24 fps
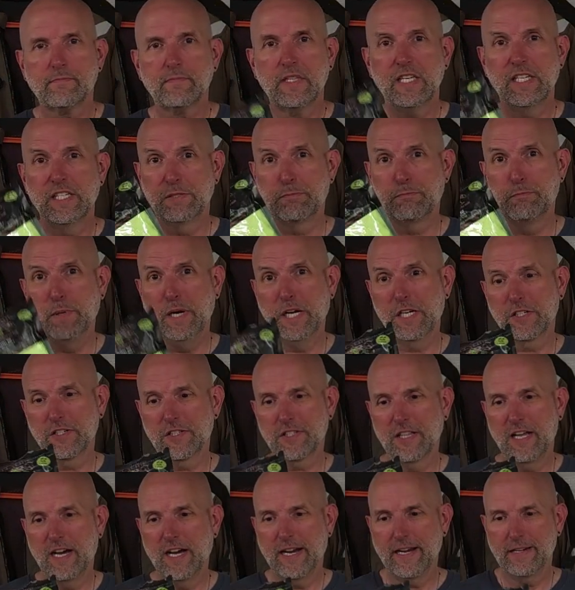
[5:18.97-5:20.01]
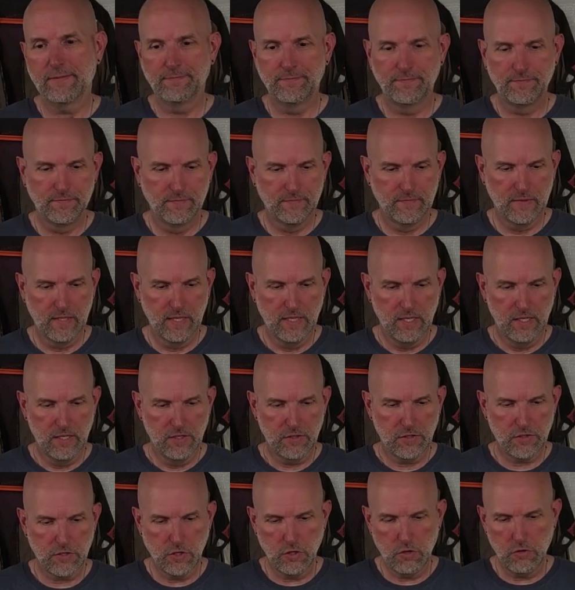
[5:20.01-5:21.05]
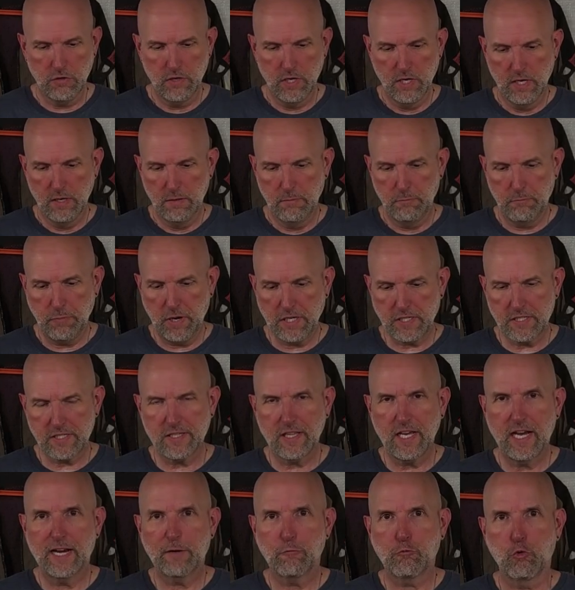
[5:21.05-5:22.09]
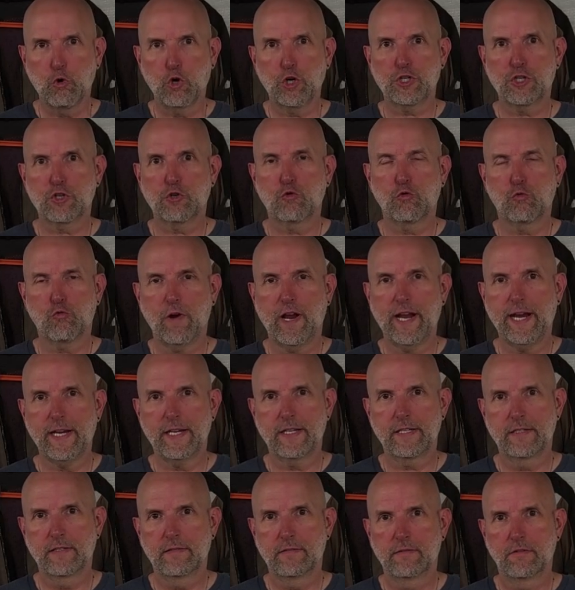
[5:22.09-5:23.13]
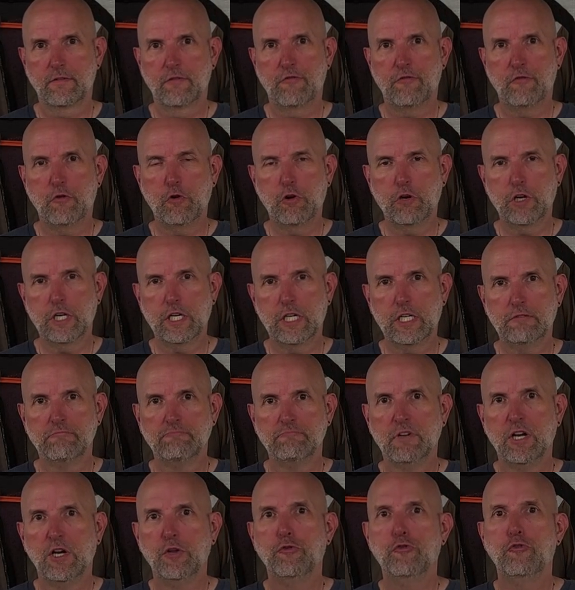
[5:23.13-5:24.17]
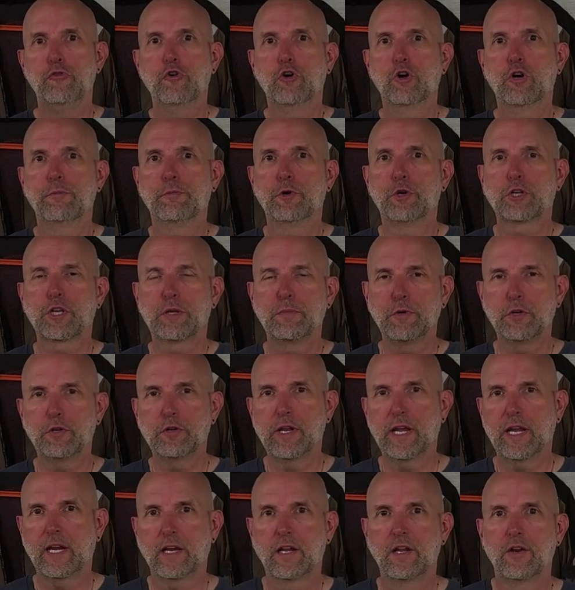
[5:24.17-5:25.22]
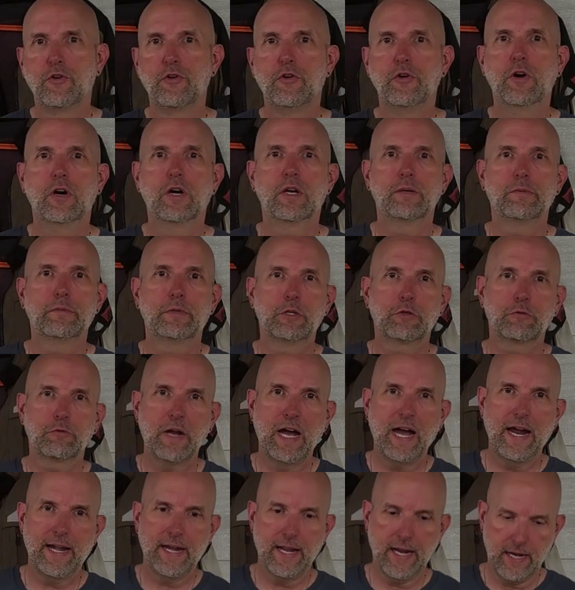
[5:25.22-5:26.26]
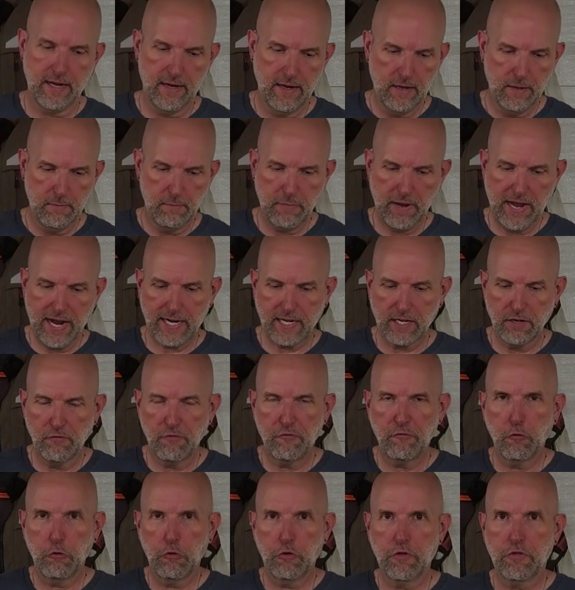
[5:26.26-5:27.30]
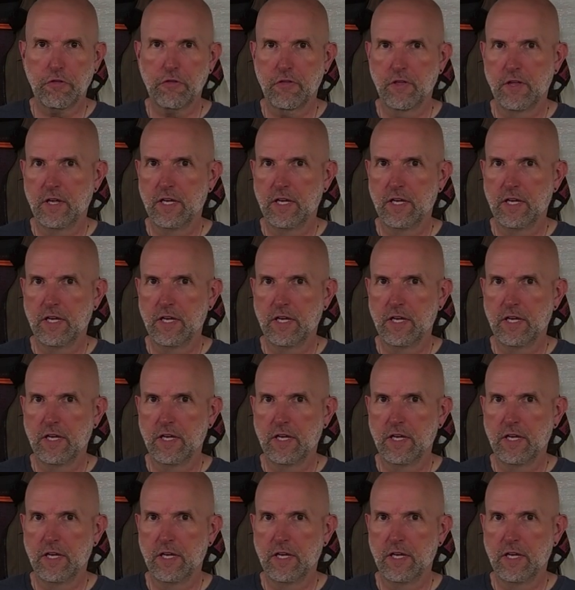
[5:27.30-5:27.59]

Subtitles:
is Bug Slide. So Bug Slide works great for normal commuting, normal riding, back and forth